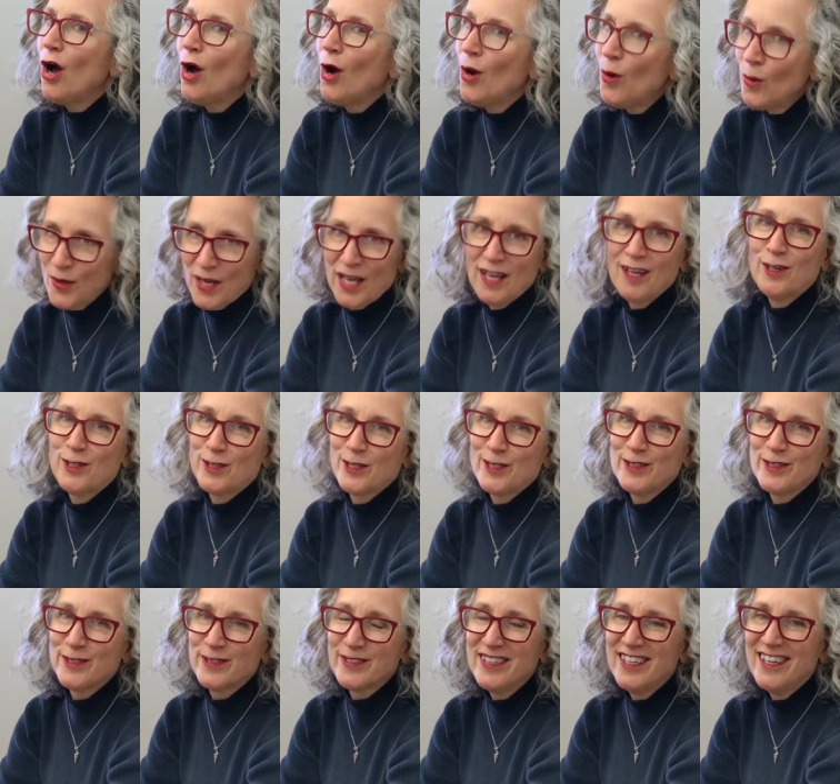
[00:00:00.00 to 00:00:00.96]
Okay,
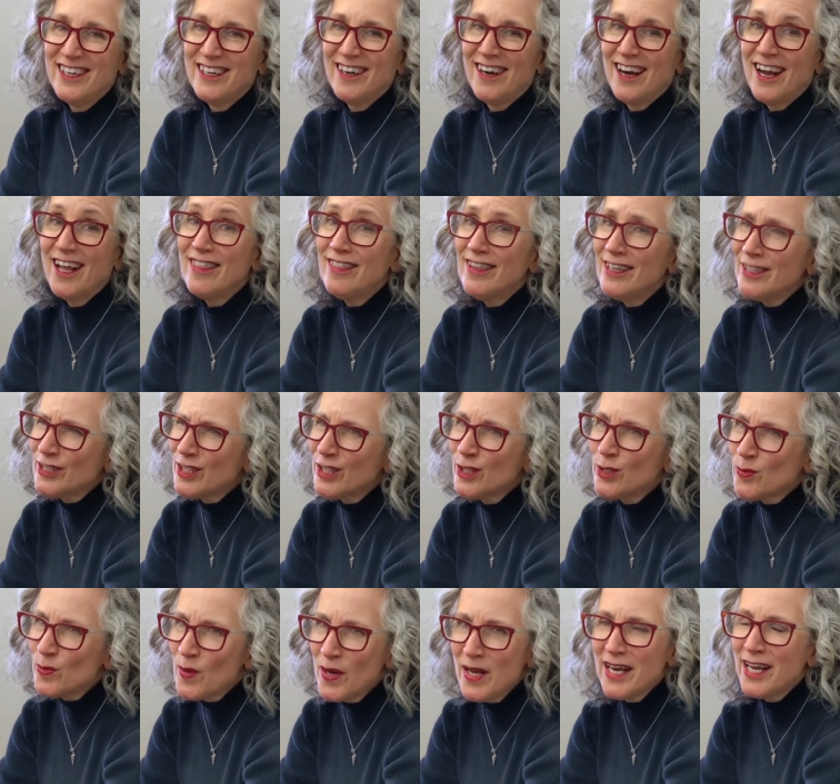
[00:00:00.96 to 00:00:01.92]
girls, this is
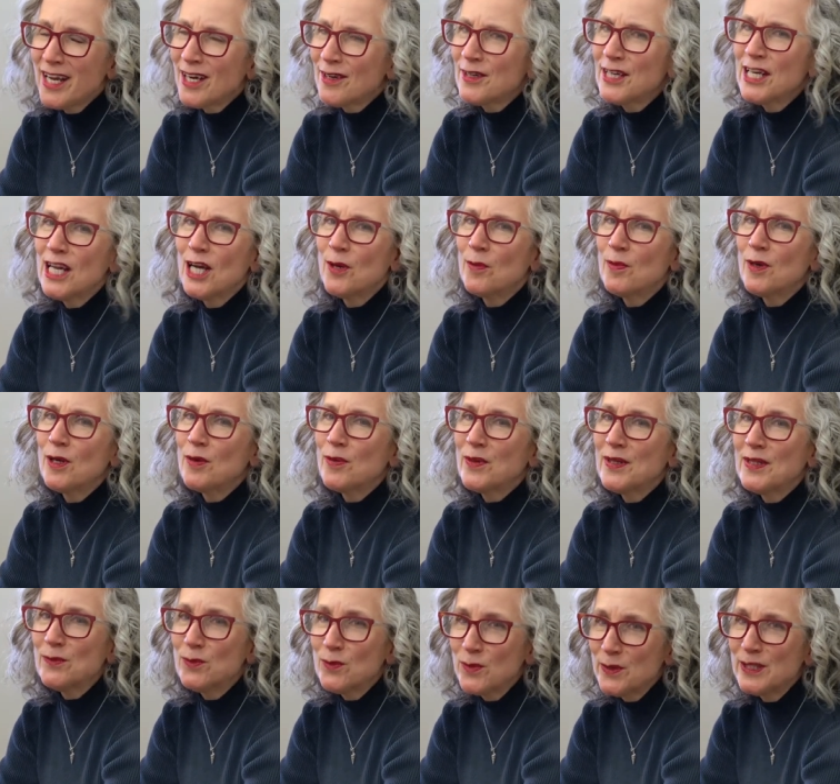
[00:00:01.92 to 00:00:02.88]
one area where we
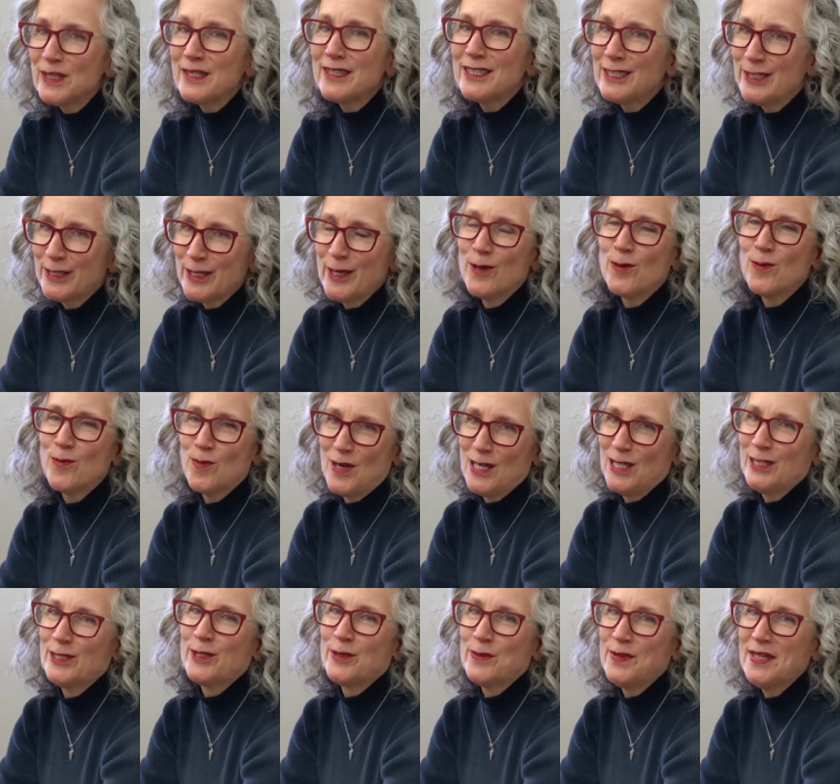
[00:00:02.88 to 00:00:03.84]
really don't
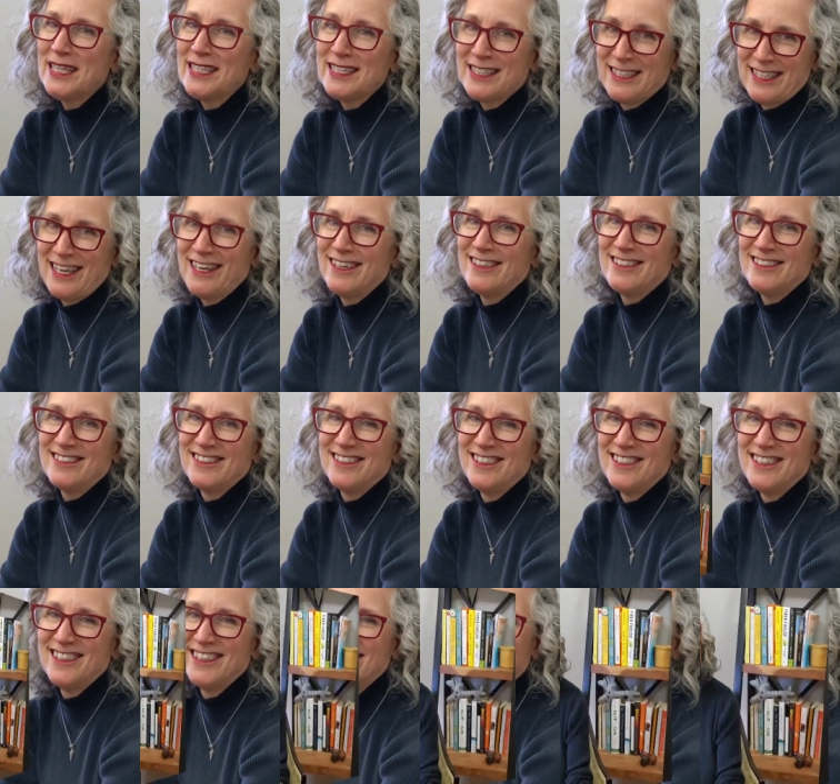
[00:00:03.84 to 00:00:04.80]
want to excel.
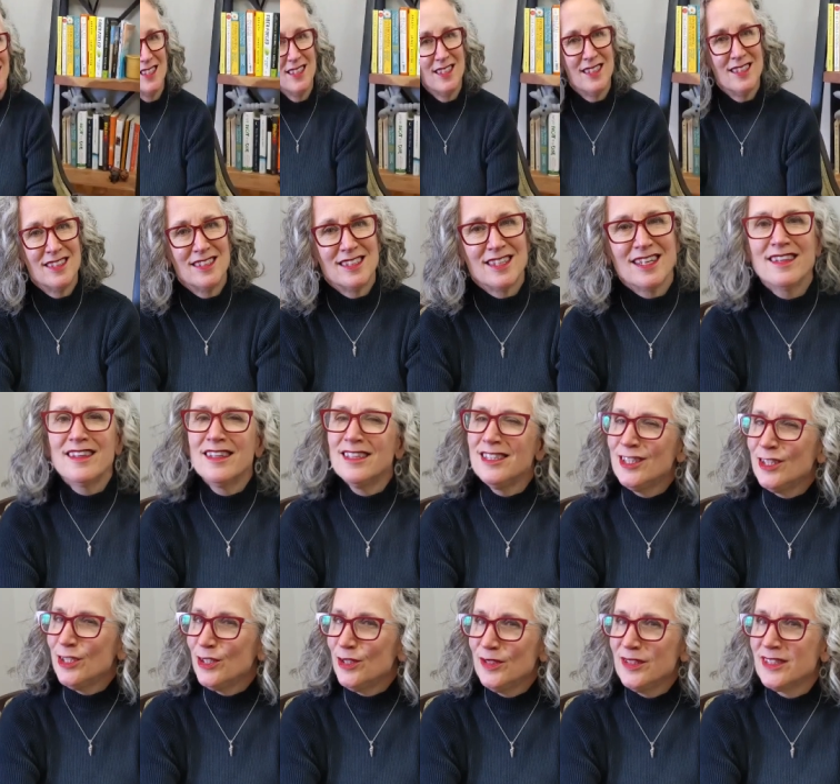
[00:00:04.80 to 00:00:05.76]
The
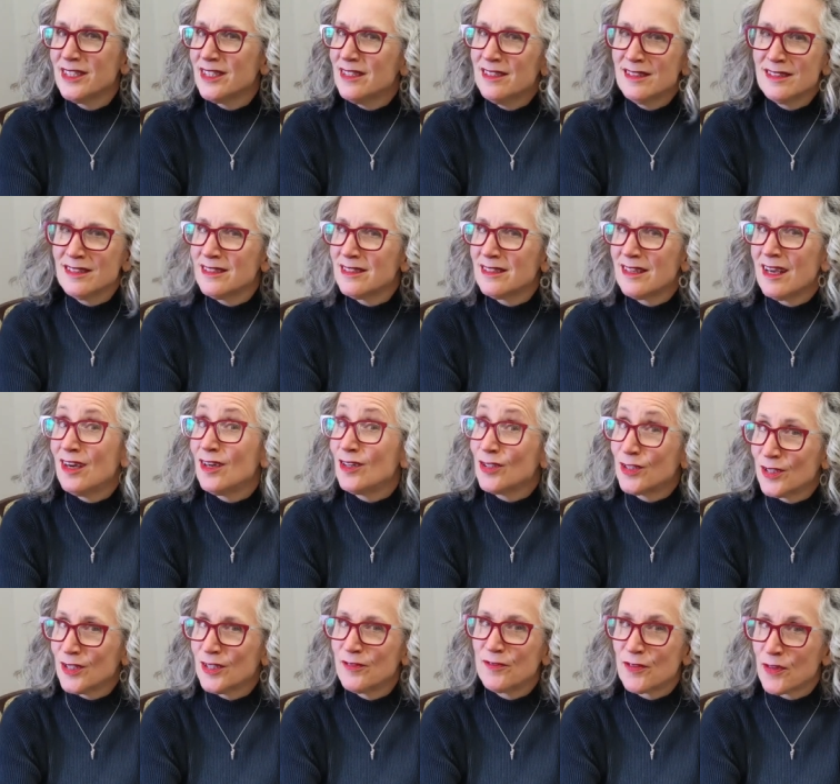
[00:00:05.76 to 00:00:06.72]
news isn't all
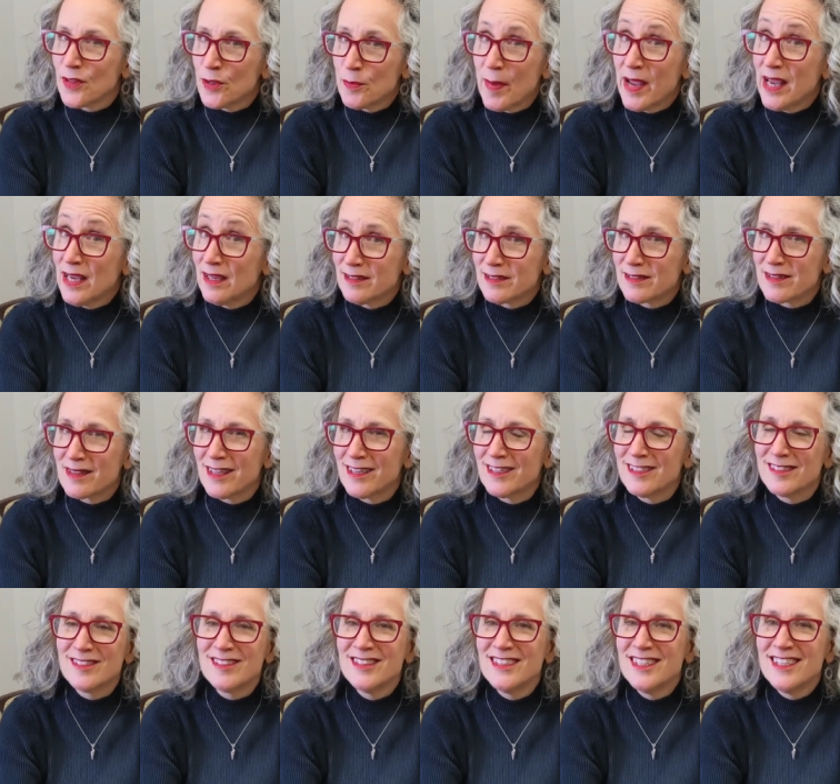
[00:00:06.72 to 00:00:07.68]
good for the males,
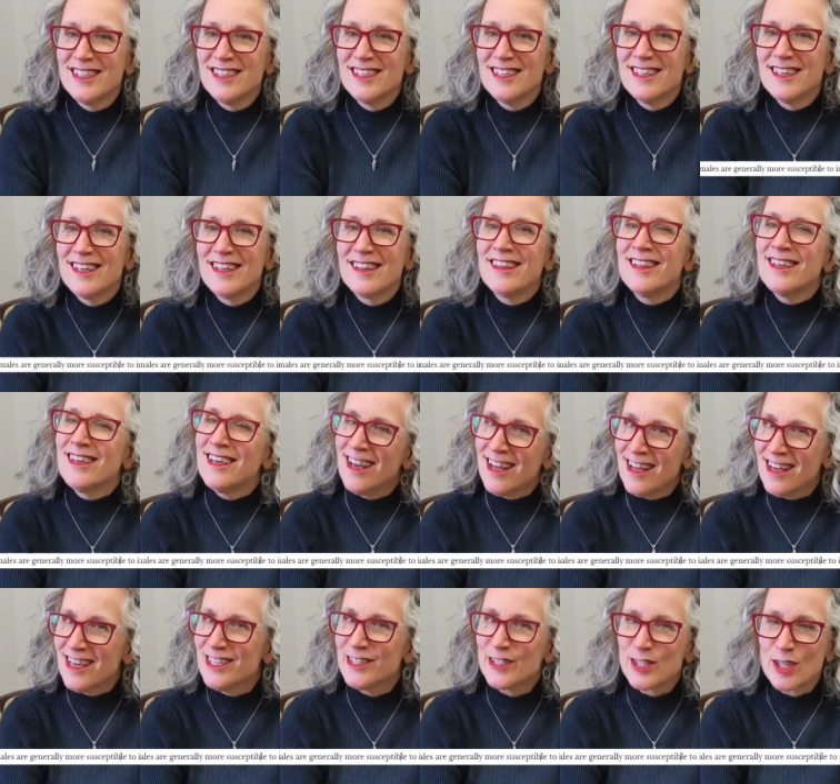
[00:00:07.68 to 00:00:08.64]
though. The
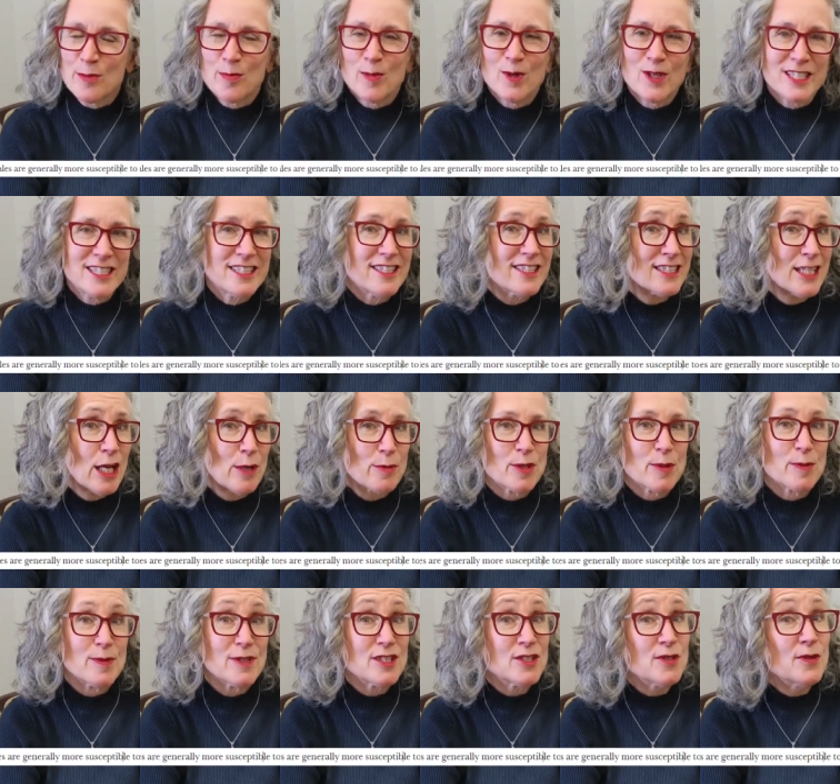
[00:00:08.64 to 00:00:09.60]
guys are more
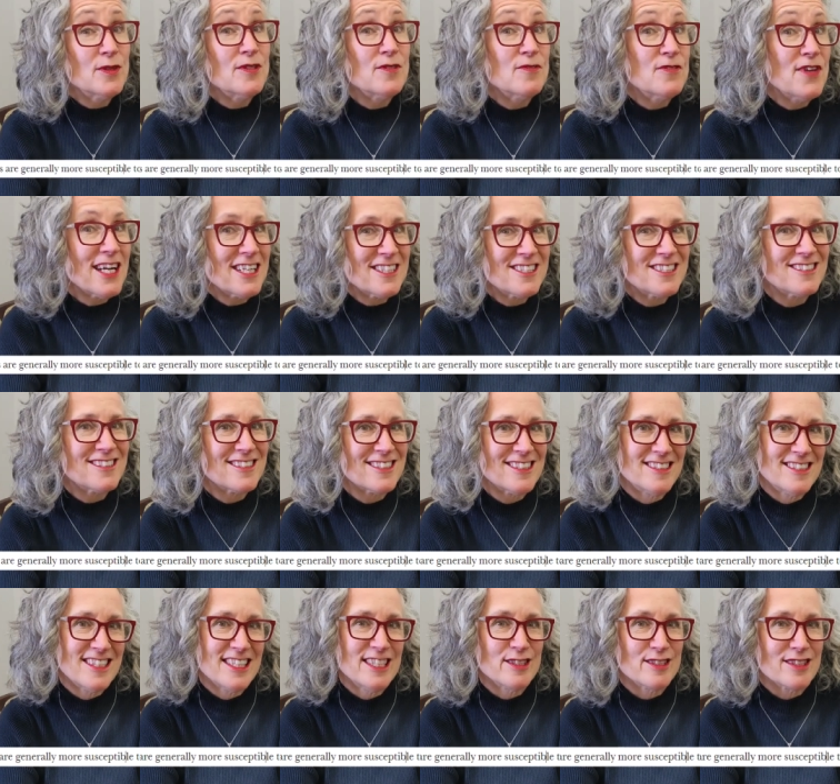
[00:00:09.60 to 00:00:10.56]
susceptible to infectious
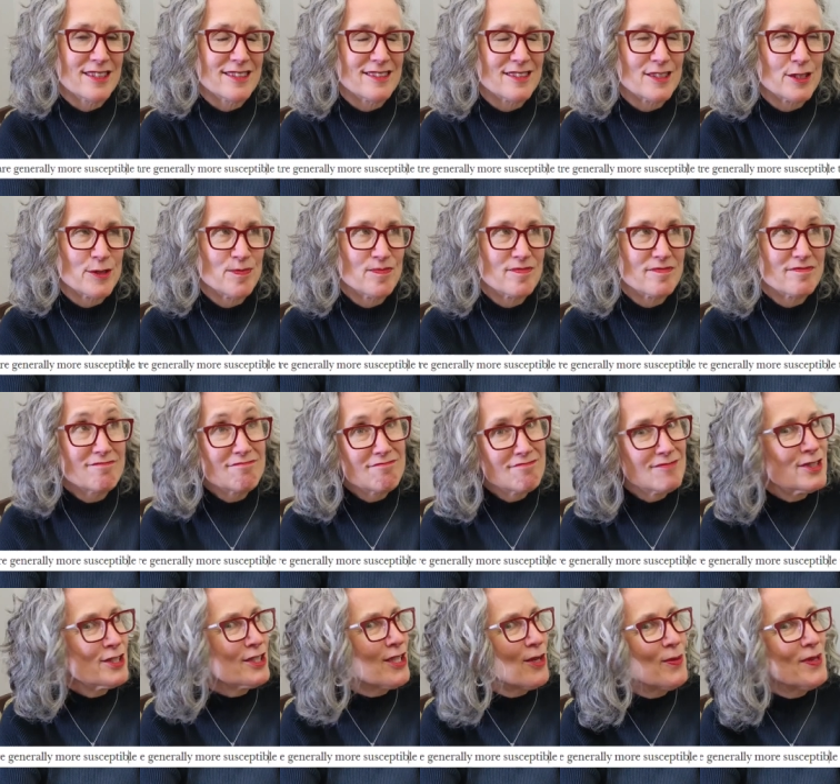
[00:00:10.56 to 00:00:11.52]
diseases,
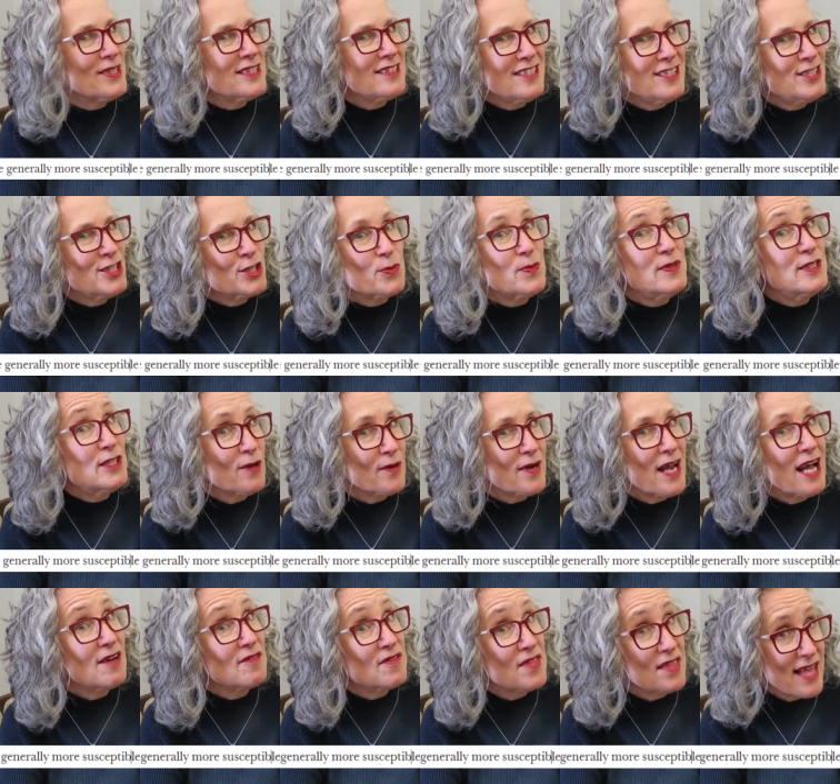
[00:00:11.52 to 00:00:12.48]
so at least we don't
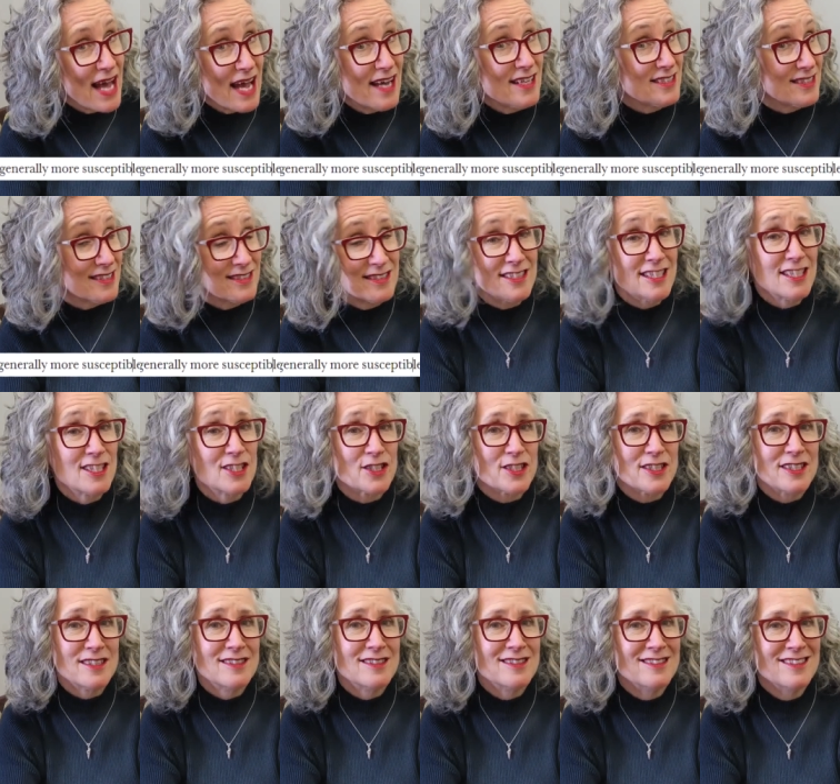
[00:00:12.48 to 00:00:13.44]
have that
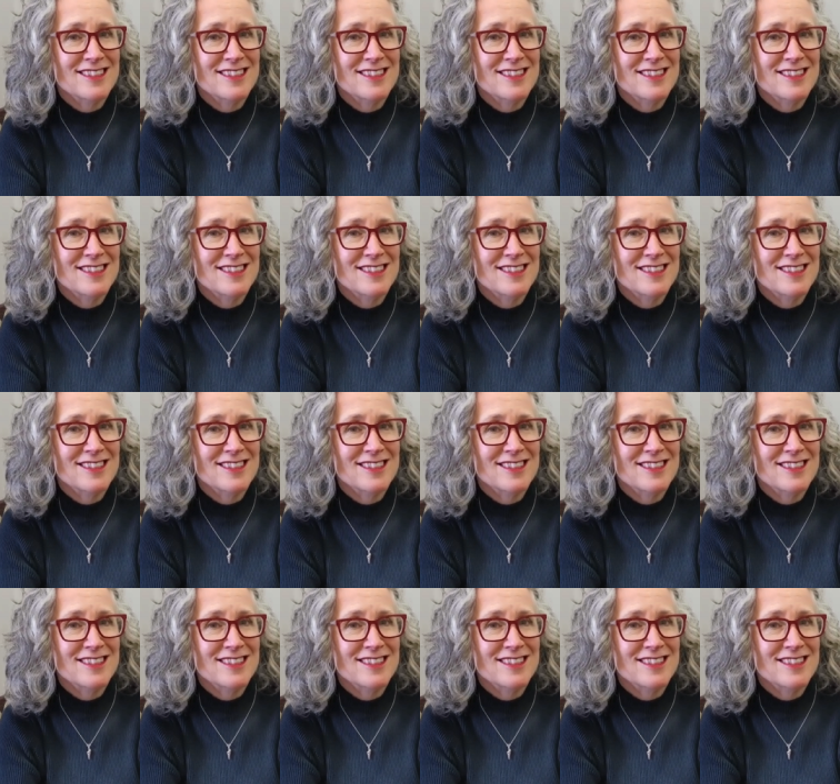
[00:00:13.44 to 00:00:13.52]
distinction.